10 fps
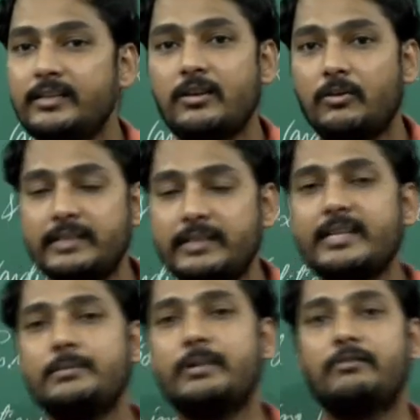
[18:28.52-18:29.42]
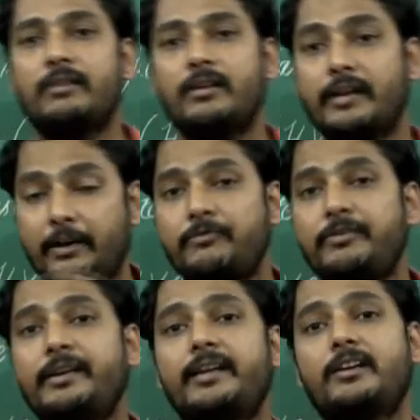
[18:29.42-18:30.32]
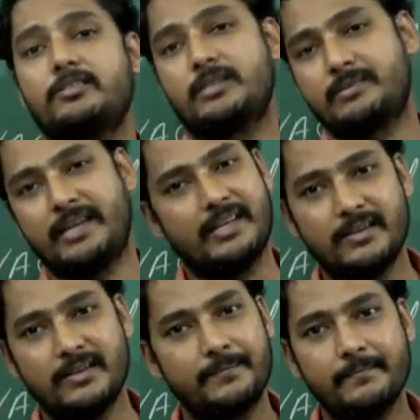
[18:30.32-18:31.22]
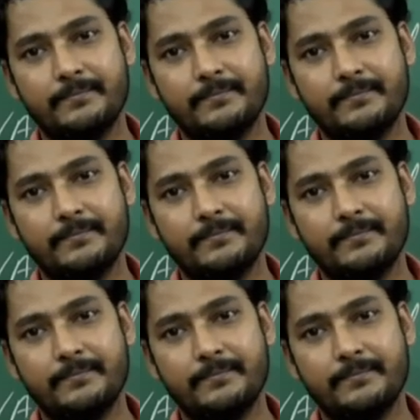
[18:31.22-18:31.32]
Yes or no? That's nothing but your retrofitting concepts, I can say.